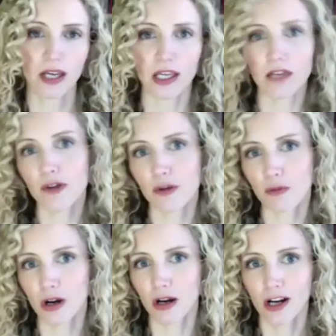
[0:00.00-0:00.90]
If it
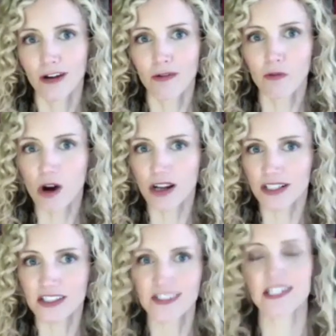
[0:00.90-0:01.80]
were worse
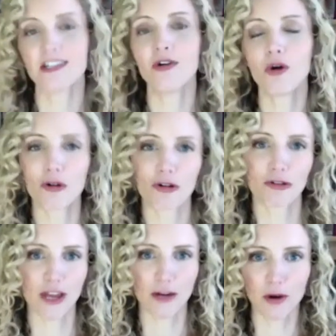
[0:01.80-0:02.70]
still, or if
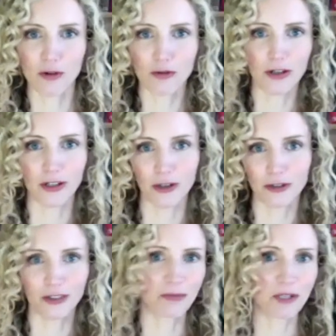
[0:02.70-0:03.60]
they were, you know,
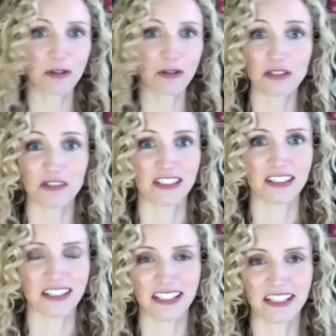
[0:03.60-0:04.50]
somebody who did
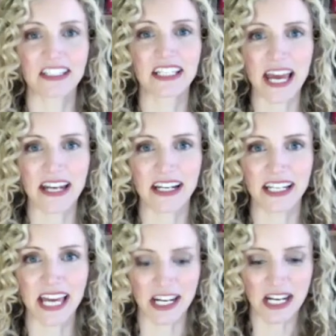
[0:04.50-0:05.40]
the things again and
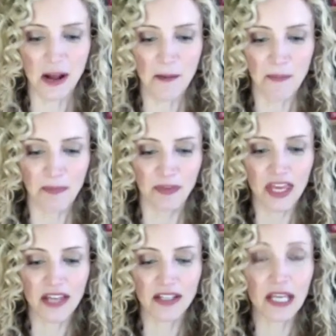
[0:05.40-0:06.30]
again,
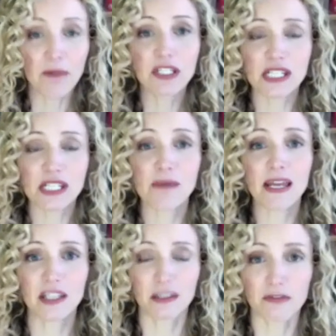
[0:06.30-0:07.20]
then they would
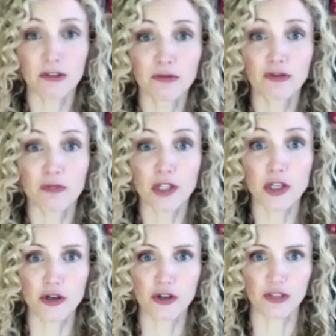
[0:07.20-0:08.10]
suspend them, from the
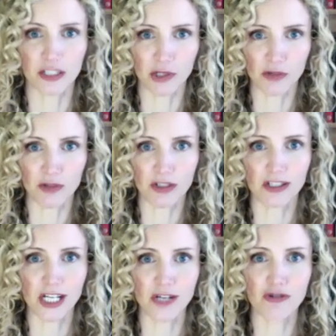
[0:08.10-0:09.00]
Eucharist, which was the
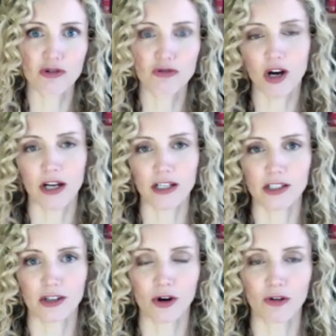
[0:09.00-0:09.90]
central rite
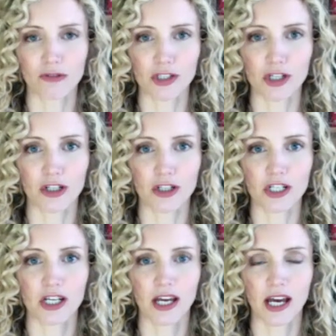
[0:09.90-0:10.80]
of the church.
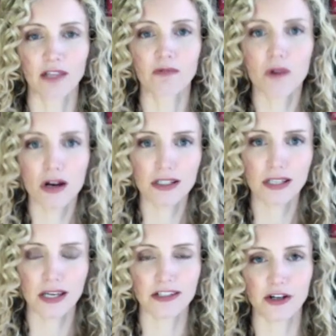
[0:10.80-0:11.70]
And the worst
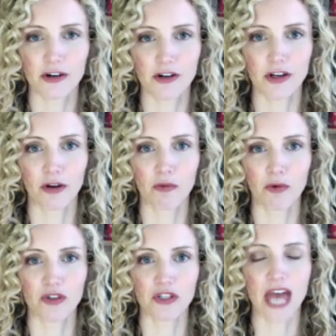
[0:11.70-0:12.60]
case scenario
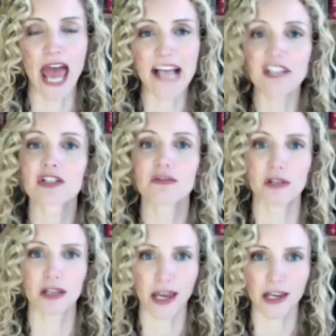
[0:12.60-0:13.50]
was
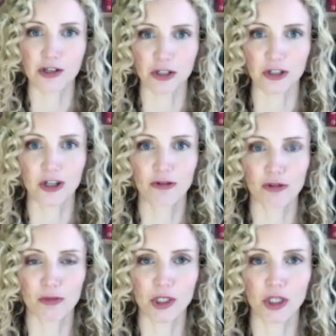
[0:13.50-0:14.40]
excommunication
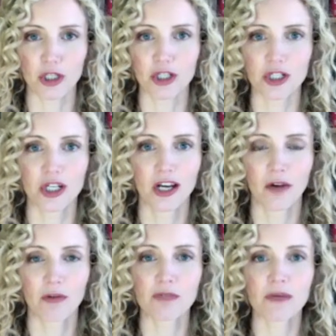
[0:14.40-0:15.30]
from the church,
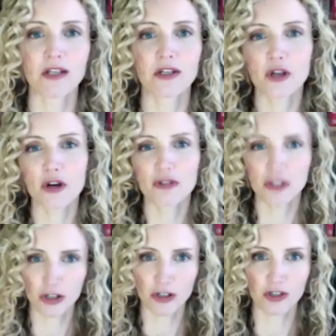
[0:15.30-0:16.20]
which meant no
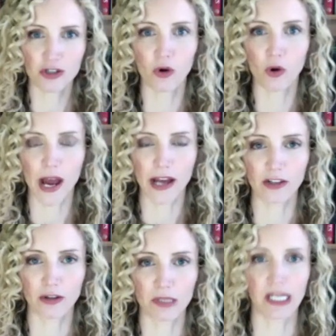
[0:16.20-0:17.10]
social or
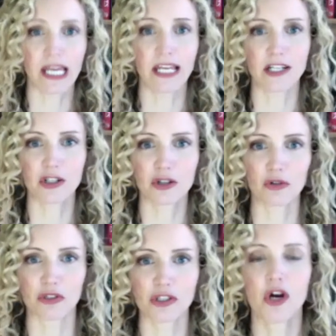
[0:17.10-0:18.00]
economic
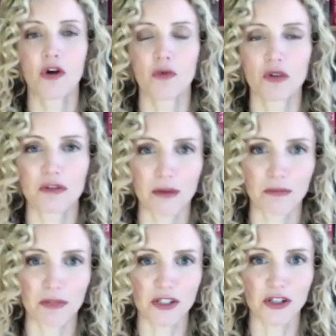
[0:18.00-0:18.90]
intercourse with the
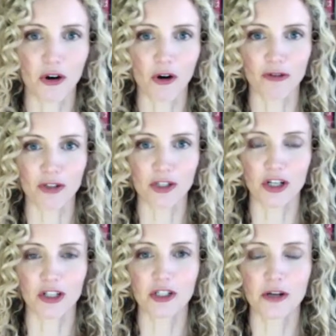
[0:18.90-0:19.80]
members of the
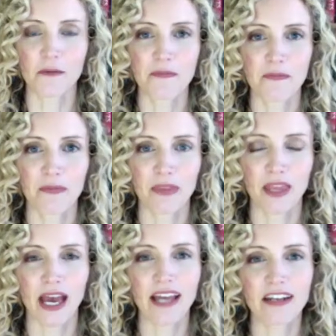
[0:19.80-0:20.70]
church.
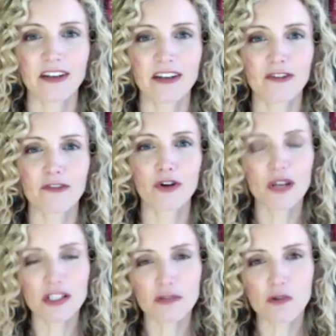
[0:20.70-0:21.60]
And for
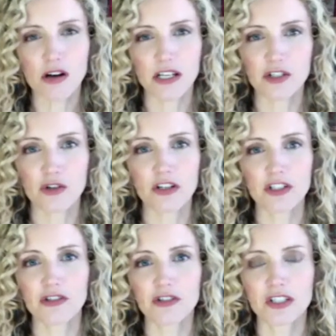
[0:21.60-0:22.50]
quite a while, historians
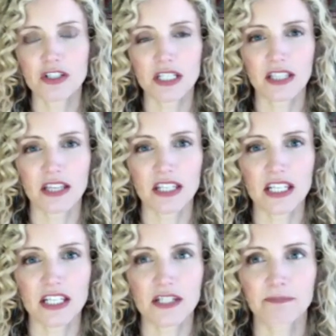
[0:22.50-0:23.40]
used to think that
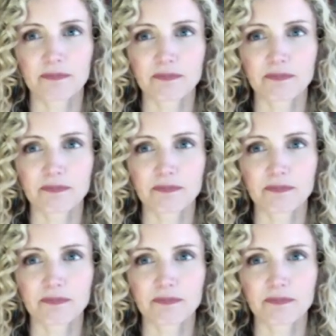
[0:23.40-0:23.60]
these